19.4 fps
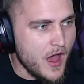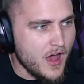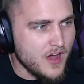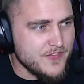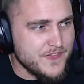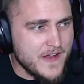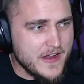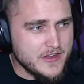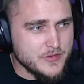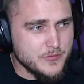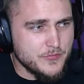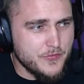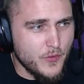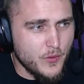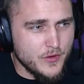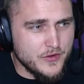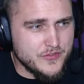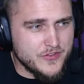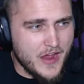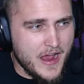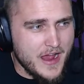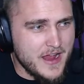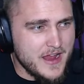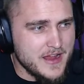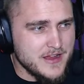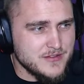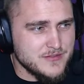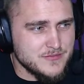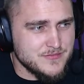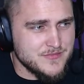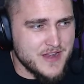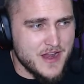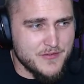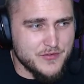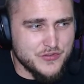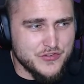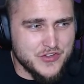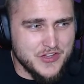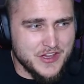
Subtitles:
Phantom Force, I never see like